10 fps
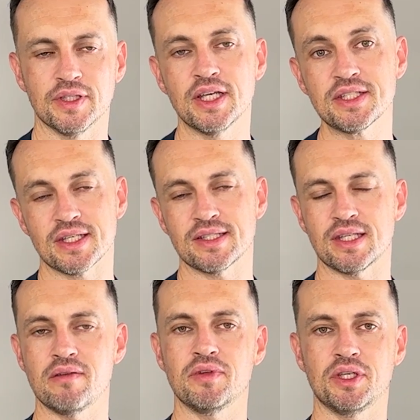thus
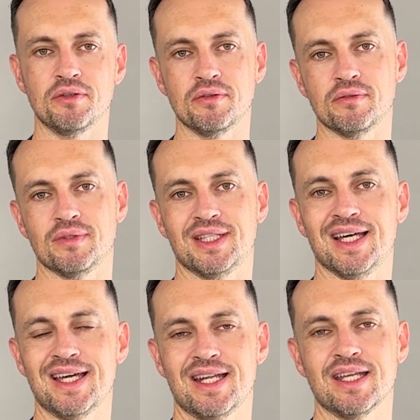saving you the
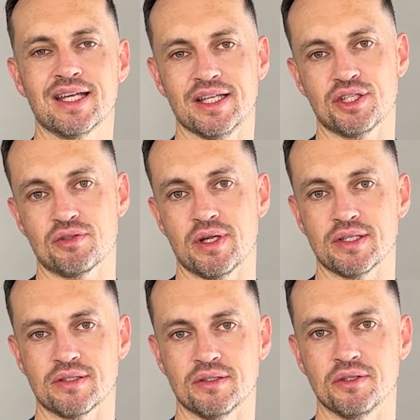headache and
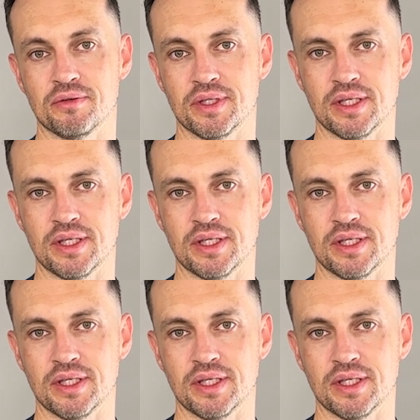stress you don't